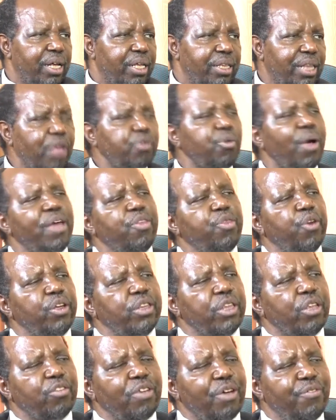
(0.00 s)
That's why I
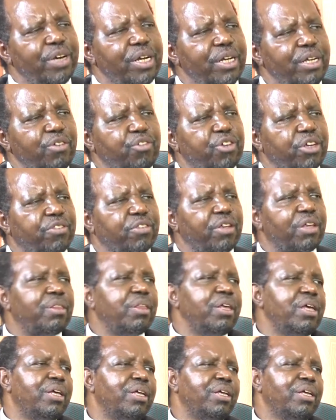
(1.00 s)
thought it's a very interesting
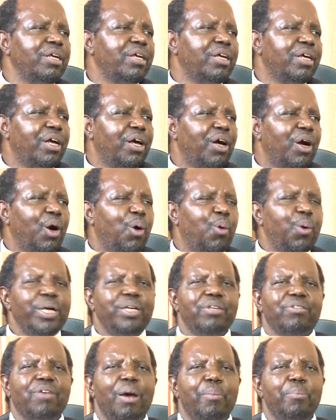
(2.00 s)
thing
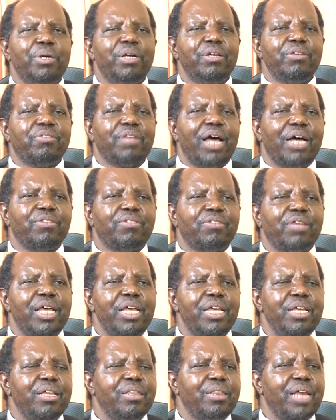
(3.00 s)
when somebody starts
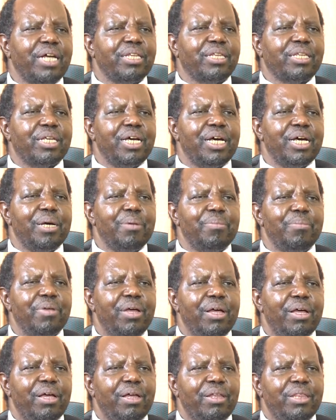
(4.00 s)
saying that
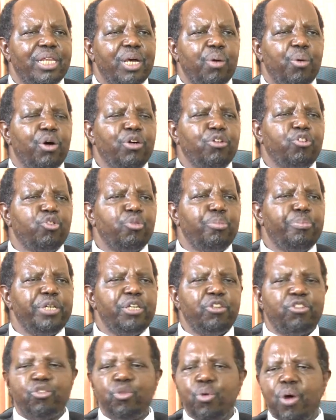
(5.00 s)
they want to be
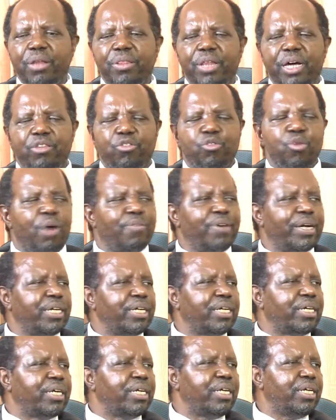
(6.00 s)
sure that you have a
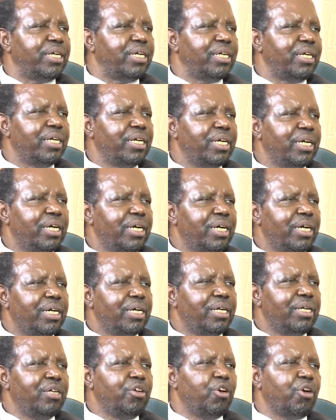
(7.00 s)
degree
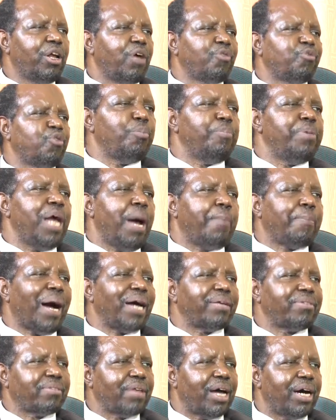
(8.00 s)
in order be a
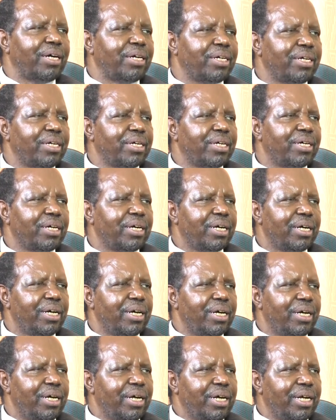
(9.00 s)
pastor.
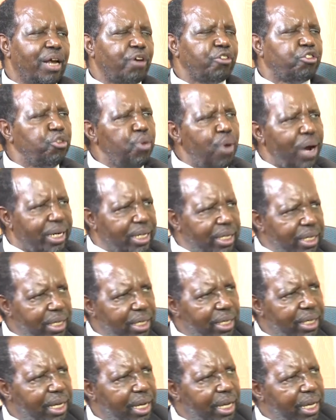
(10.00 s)
Now surely,
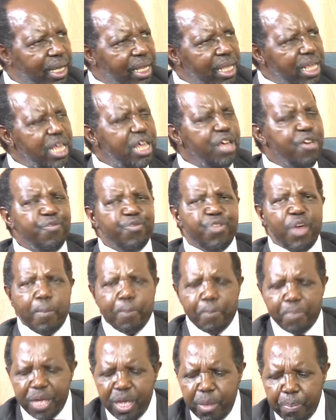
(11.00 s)
if
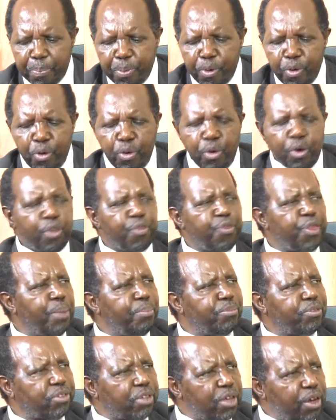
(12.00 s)
the people
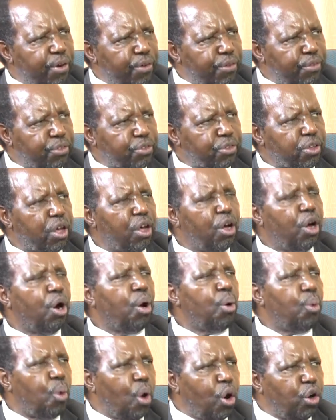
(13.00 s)
themselves
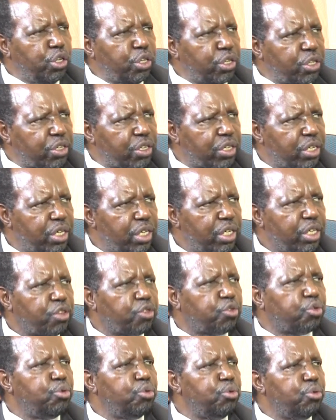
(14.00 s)
want
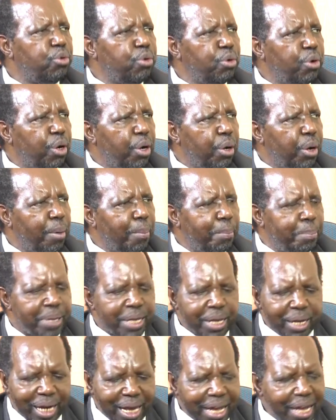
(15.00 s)
to
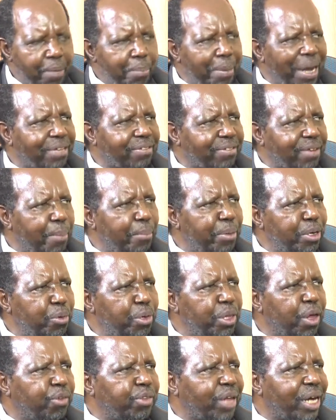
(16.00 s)
be led by somebody
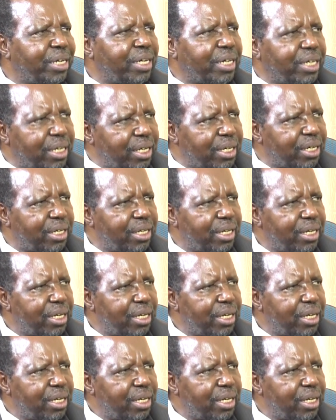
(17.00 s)
without a degree,